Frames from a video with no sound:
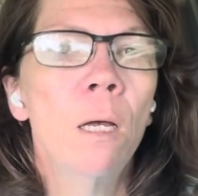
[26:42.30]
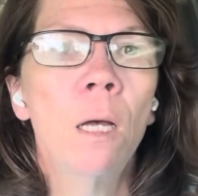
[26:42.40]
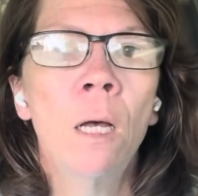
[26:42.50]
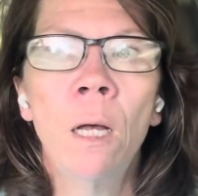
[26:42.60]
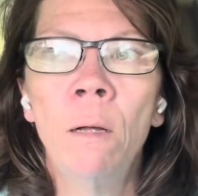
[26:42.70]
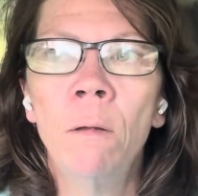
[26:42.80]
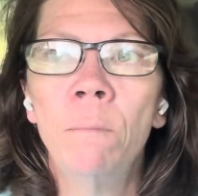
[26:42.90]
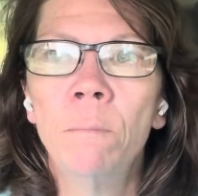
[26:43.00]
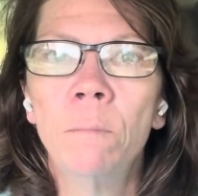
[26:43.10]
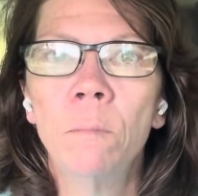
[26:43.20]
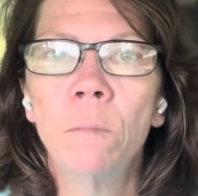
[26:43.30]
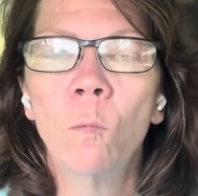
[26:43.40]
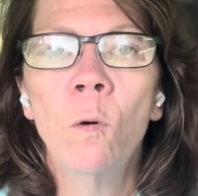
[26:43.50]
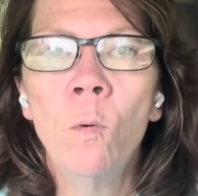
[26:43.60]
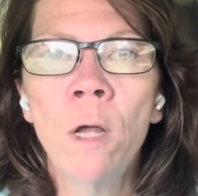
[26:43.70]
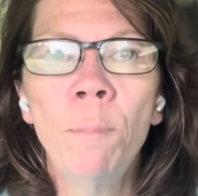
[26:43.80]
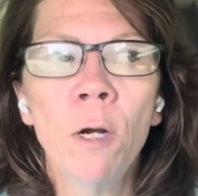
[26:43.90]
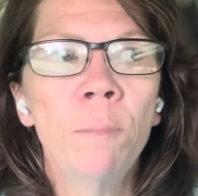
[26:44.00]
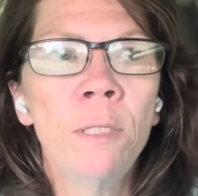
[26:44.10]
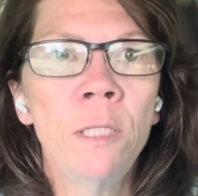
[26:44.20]
Well, one
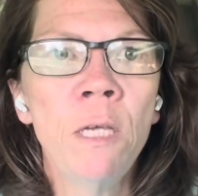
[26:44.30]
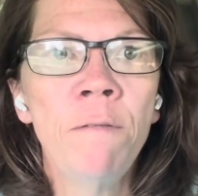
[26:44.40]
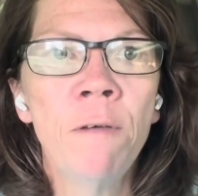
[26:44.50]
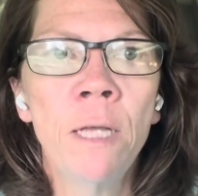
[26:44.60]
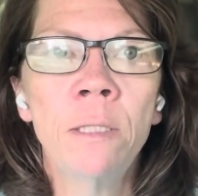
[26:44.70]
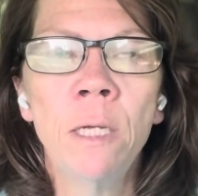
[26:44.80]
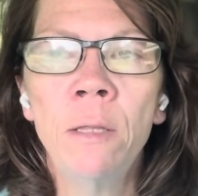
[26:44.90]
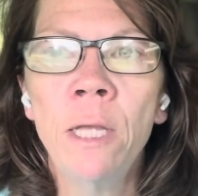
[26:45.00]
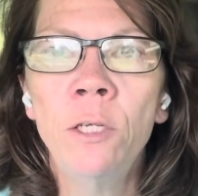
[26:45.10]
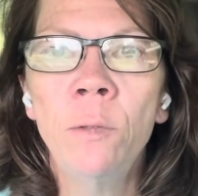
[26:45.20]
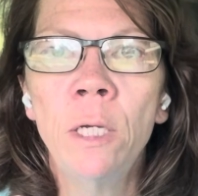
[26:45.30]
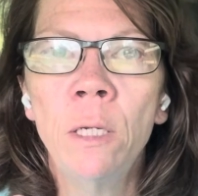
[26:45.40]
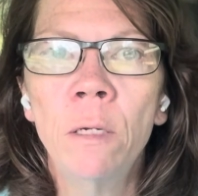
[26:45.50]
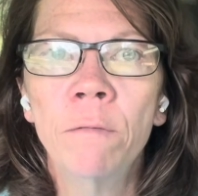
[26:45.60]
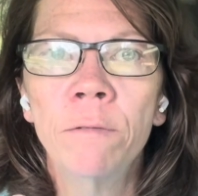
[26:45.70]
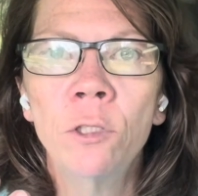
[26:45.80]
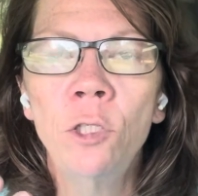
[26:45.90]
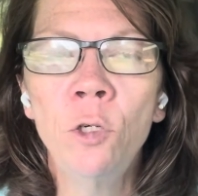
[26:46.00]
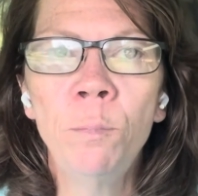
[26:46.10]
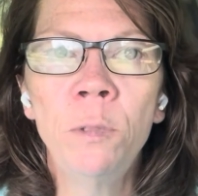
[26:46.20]
purpose, defense, and they do it for
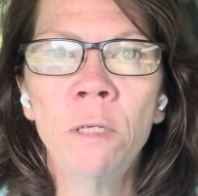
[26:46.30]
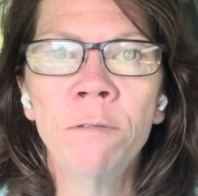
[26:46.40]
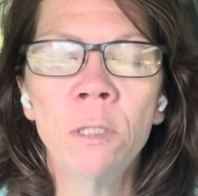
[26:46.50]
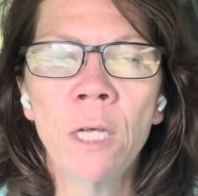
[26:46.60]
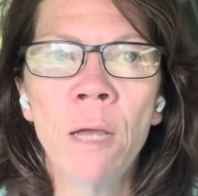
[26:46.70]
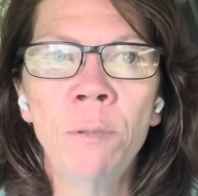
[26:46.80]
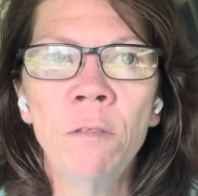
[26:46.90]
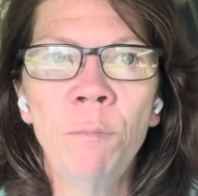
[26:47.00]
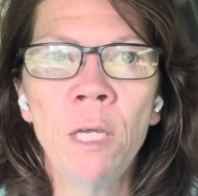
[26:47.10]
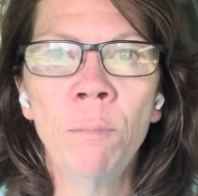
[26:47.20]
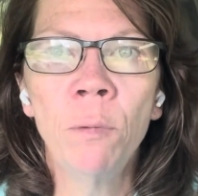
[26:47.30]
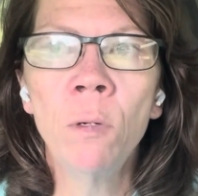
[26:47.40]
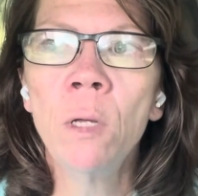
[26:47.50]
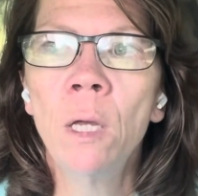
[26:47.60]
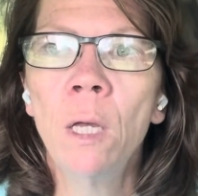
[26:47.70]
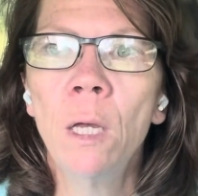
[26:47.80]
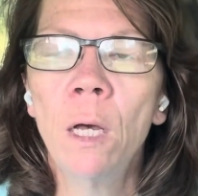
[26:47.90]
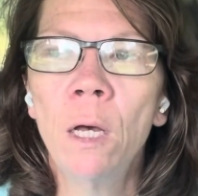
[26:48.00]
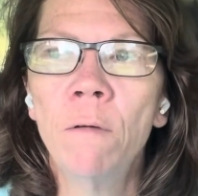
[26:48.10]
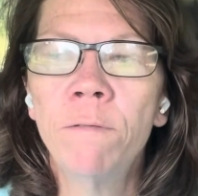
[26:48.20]
two different types of people,
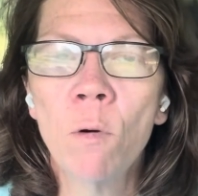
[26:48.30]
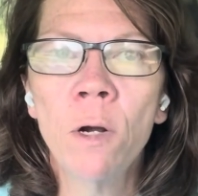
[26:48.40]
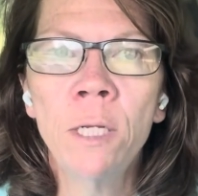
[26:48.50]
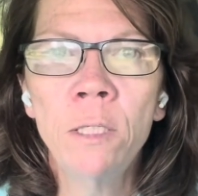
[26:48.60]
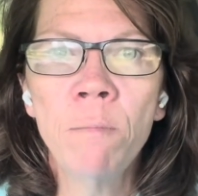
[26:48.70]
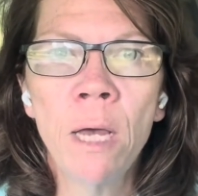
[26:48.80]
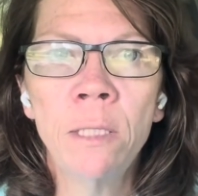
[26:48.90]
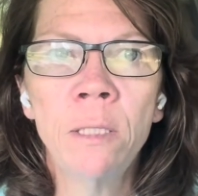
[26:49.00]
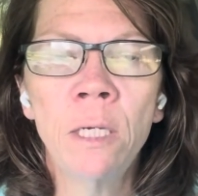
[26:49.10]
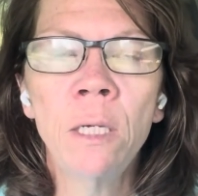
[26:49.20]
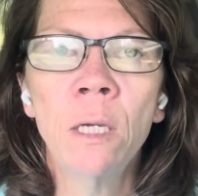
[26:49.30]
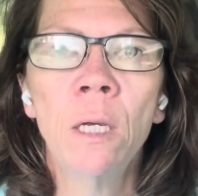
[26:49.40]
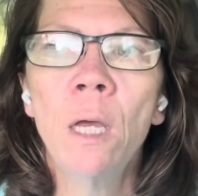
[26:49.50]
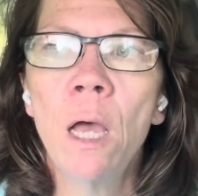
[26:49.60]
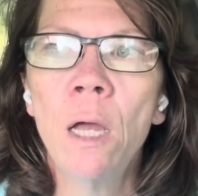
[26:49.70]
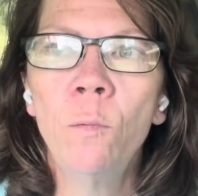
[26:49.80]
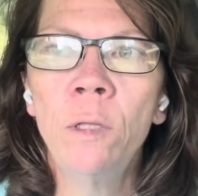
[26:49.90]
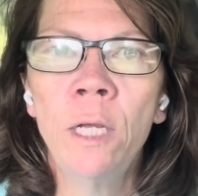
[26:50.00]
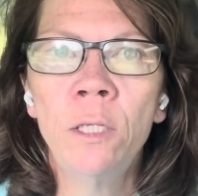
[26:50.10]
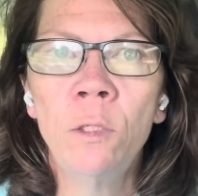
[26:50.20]
foreign and domestic. And when
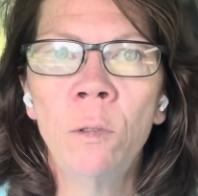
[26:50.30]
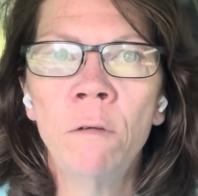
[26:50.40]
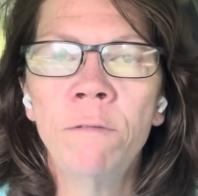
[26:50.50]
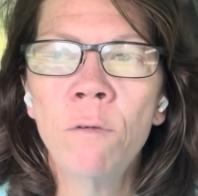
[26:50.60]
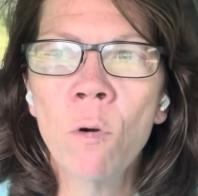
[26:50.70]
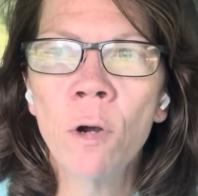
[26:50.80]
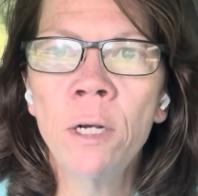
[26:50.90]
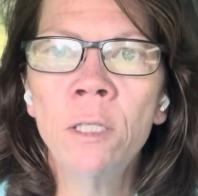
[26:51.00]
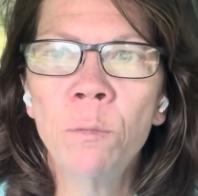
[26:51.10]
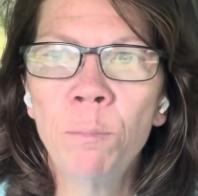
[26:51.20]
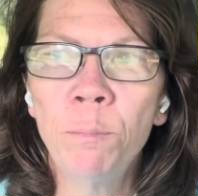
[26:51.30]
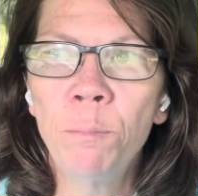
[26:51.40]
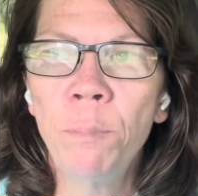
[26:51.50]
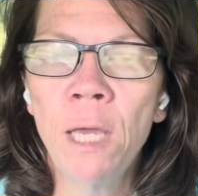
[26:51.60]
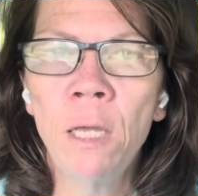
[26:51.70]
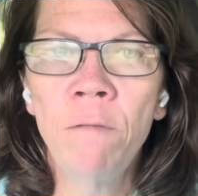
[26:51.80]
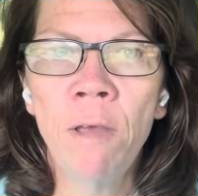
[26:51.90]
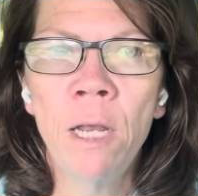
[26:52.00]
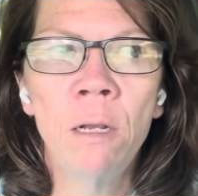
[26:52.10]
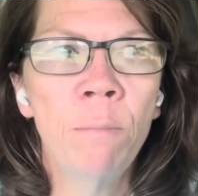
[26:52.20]
they do it foreign, it's being
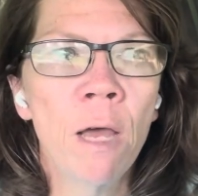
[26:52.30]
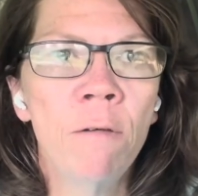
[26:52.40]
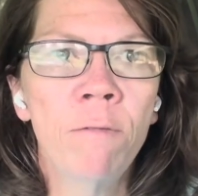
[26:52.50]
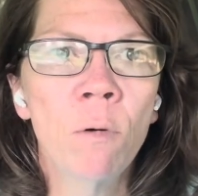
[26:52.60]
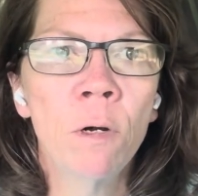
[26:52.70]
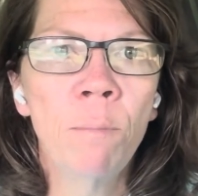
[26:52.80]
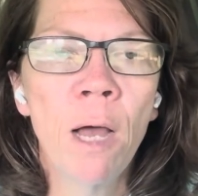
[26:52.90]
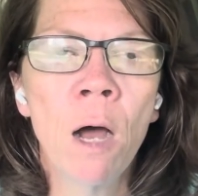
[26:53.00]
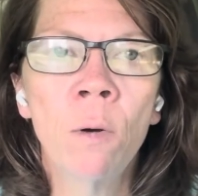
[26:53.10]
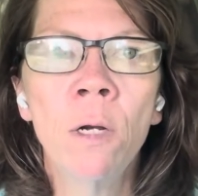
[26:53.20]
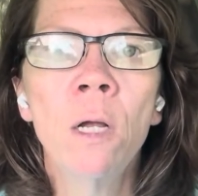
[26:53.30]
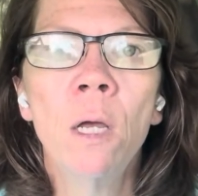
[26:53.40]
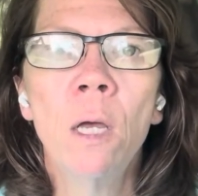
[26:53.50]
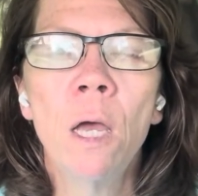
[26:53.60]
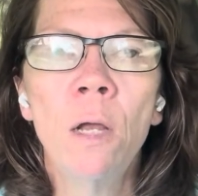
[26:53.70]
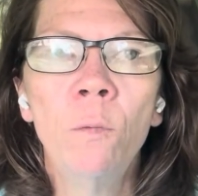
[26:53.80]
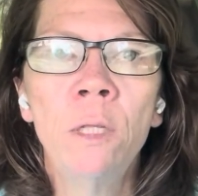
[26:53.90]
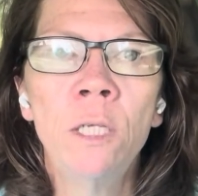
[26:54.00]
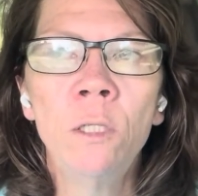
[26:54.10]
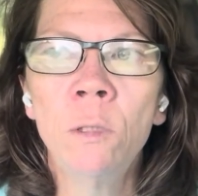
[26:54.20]
invaded by a foreign power. And when
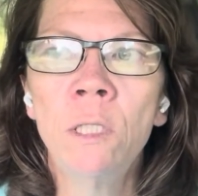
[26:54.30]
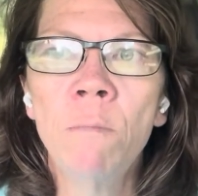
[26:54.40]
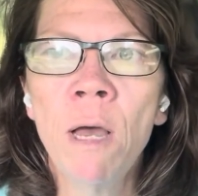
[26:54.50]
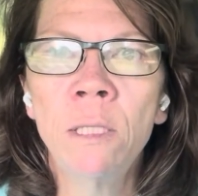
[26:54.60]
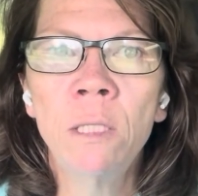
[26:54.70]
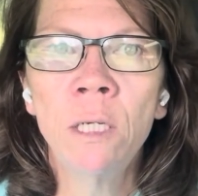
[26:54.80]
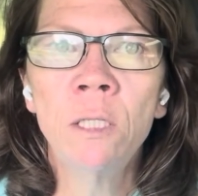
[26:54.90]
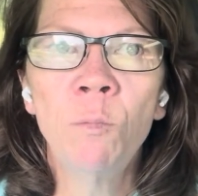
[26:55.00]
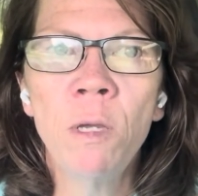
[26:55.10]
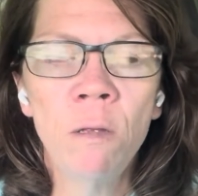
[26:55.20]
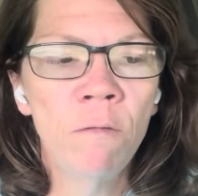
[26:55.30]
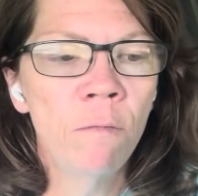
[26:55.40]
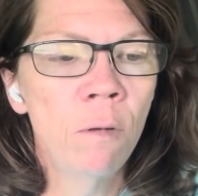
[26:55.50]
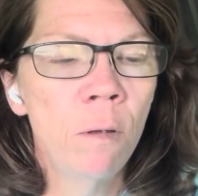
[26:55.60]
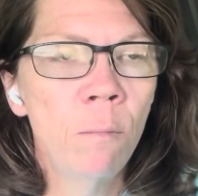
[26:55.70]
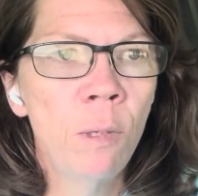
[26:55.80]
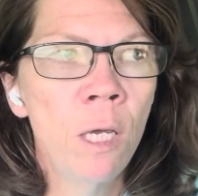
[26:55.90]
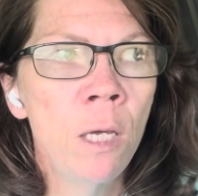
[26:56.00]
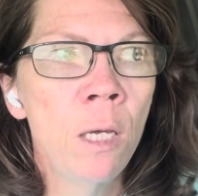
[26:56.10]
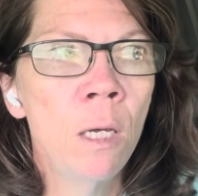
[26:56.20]
they do it domestic, it's being
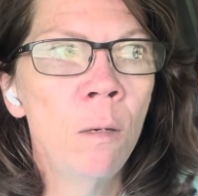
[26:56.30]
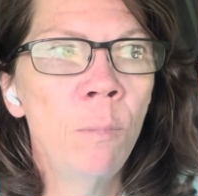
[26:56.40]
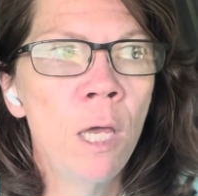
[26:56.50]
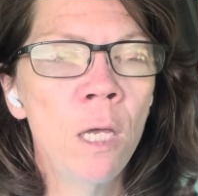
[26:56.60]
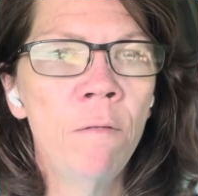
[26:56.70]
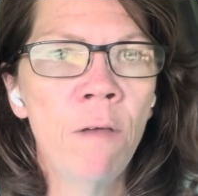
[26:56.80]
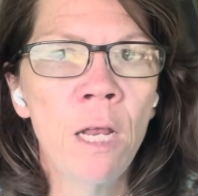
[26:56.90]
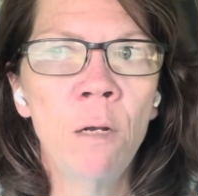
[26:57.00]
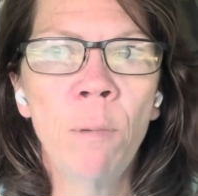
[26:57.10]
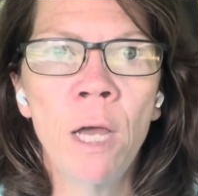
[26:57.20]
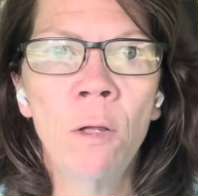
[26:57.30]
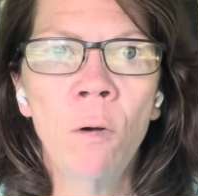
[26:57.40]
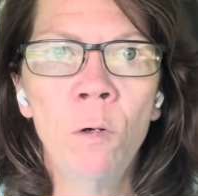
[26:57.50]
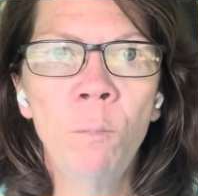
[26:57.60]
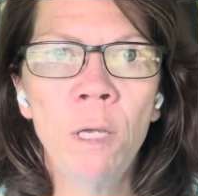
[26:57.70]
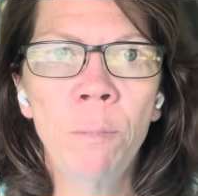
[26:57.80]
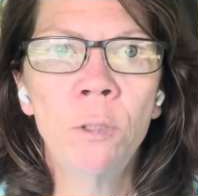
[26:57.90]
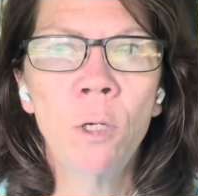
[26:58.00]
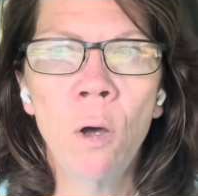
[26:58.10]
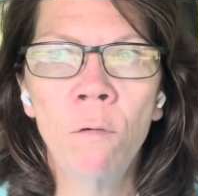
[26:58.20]
invaded by their own people
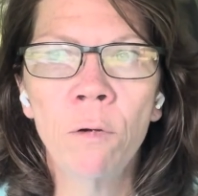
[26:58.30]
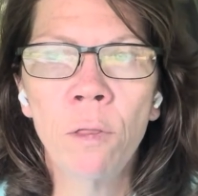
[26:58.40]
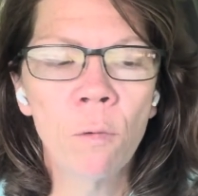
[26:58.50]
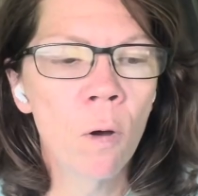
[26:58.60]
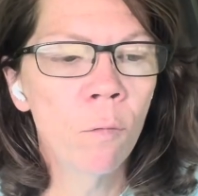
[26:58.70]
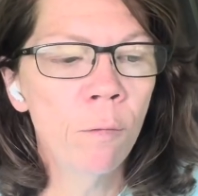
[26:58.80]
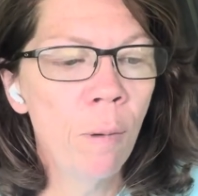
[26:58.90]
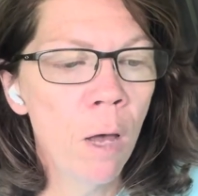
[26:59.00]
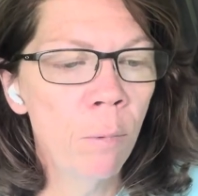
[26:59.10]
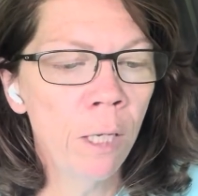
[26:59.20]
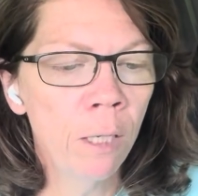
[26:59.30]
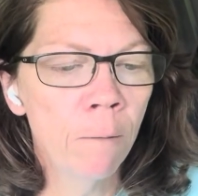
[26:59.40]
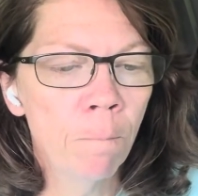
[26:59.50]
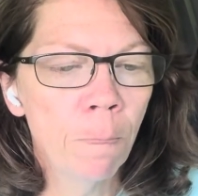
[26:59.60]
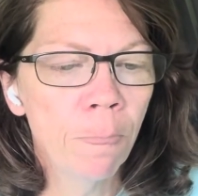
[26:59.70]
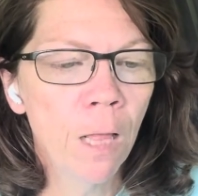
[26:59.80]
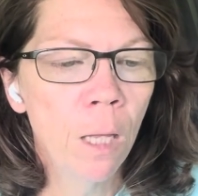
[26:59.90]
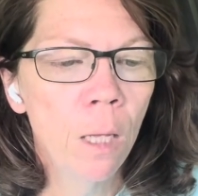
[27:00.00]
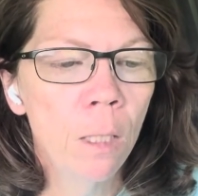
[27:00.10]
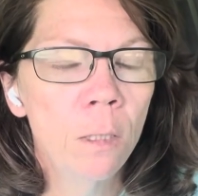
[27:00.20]
to overthrow a republic.
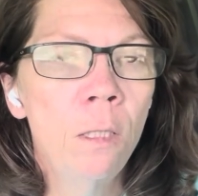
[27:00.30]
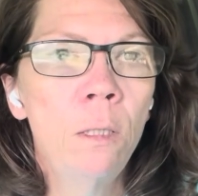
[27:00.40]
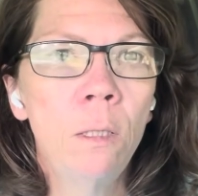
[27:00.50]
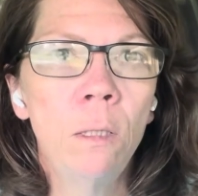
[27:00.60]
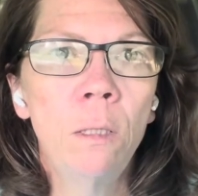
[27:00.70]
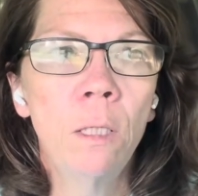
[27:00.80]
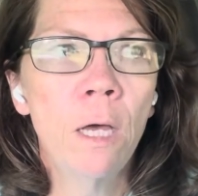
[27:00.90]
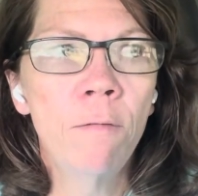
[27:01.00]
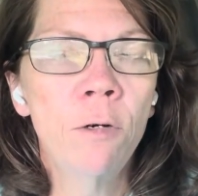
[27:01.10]
The governor